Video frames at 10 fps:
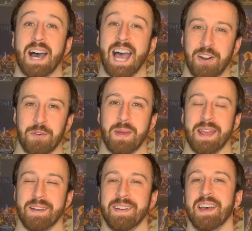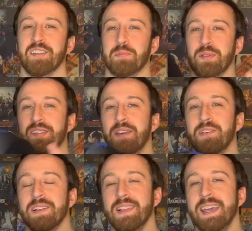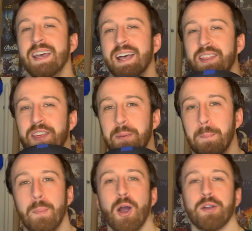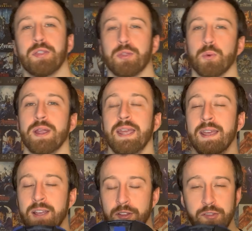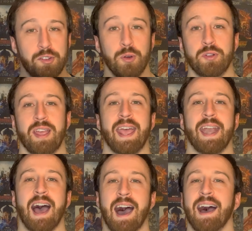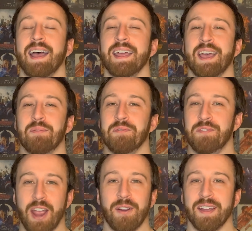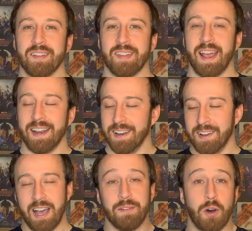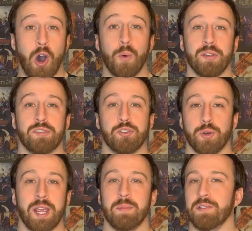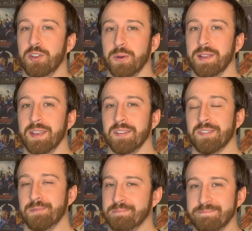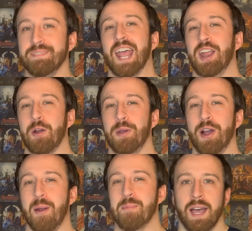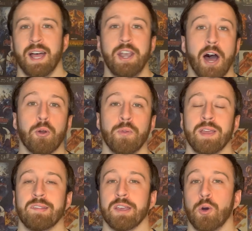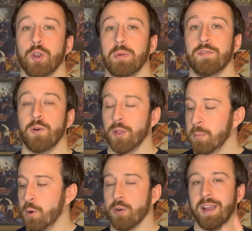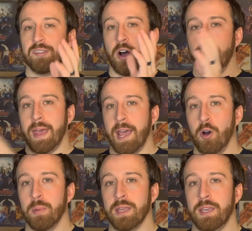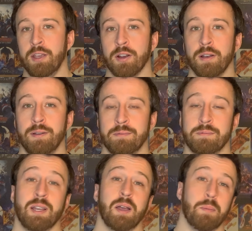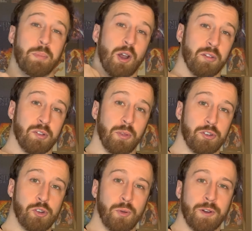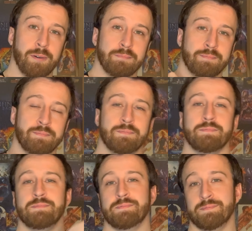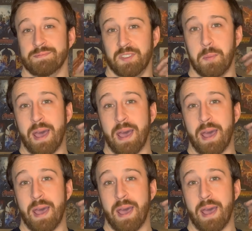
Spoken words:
Iron Man. Specifically the Mark III suit, and I am very excited. I've always dreamed of doing this, and here we are. Not only is it going to be fully motorized on the helmet here, but also the shoulder, the